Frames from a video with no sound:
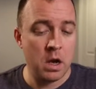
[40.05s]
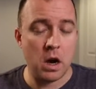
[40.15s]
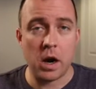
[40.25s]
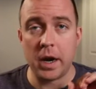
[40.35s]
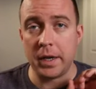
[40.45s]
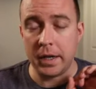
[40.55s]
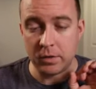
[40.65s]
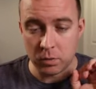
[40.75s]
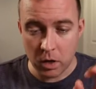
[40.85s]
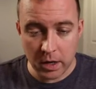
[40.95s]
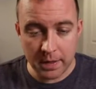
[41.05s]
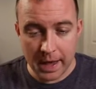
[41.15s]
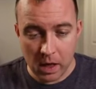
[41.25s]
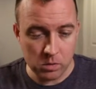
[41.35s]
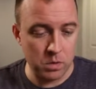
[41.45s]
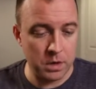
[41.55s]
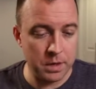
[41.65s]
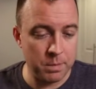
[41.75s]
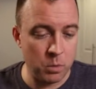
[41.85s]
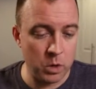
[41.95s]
all right, it's running the algorithm.